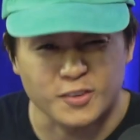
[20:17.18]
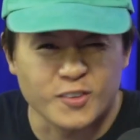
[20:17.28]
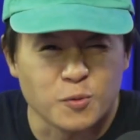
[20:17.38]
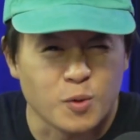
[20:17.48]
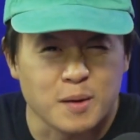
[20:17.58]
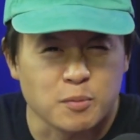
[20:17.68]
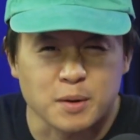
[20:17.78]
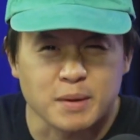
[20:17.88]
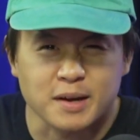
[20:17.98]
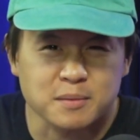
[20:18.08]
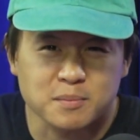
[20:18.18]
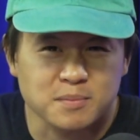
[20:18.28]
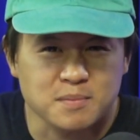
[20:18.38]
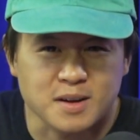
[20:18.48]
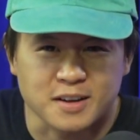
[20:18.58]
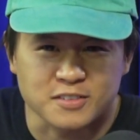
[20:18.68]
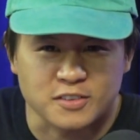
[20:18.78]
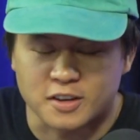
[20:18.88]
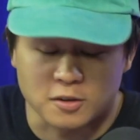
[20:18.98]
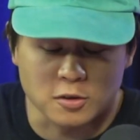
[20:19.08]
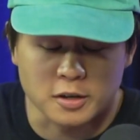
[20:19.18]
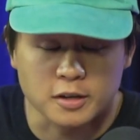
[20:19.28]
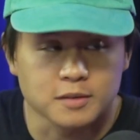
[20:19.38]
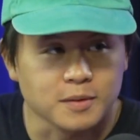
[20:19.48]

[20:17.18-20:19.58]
Also, why bring back Einstein? Okay.